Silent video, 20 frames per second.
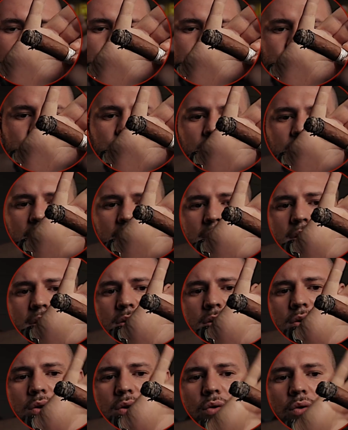to make it
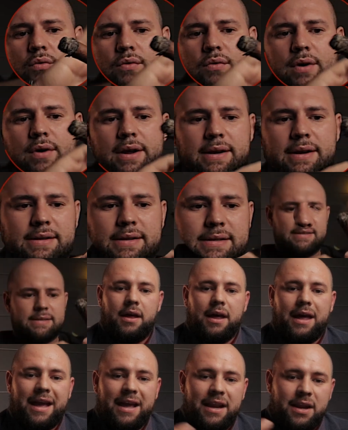worthwhile watching.
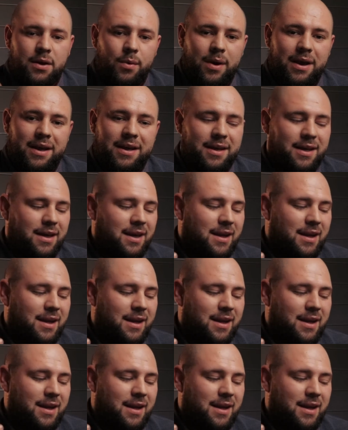Anyway,